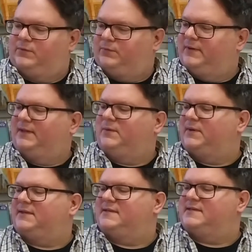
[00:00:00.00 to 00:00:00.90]
really
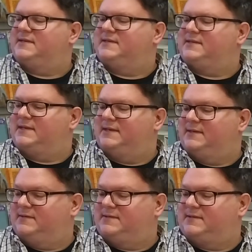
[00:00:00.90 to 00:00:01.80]
what this is,
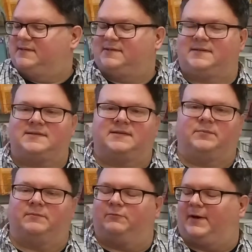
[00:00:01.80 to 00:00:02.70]
is this is the
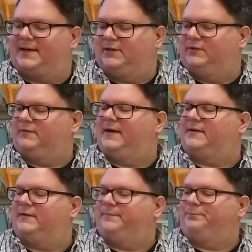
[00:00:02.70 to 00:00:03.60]
regular
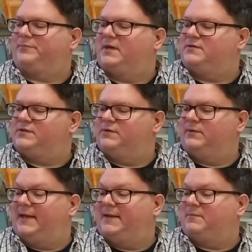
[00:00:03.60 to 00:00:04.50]
record. Two
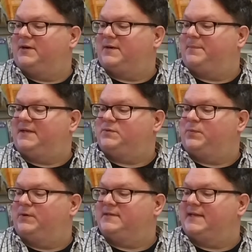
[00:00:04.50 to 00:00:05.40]
landmark Beach
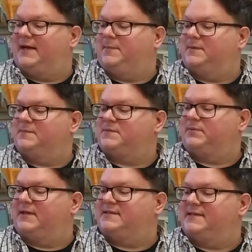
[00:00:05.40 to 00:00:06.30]
Boys albums
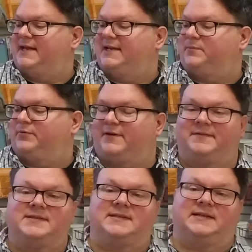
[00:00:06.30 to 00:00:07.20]
plus eight
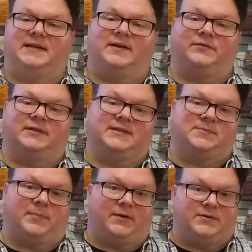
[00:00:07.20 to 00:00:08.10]
previously
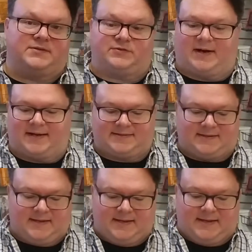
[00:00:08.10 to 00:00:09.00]
unreleased bonus tracks.
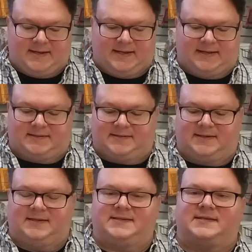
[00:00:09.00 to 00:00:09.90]
It's
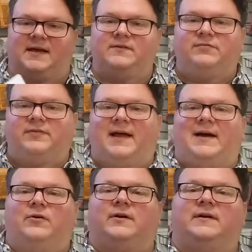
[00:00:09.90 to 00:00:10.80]
the
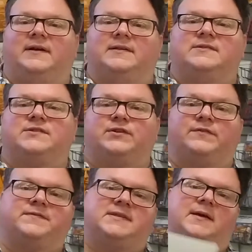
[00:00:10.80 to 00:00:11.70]
Sunflower and
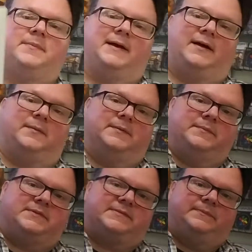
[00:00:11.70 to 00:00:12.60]
Surf's Up
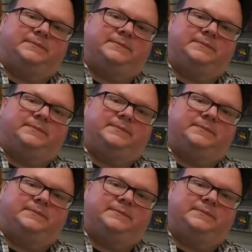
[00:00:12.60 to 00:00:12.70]
albums.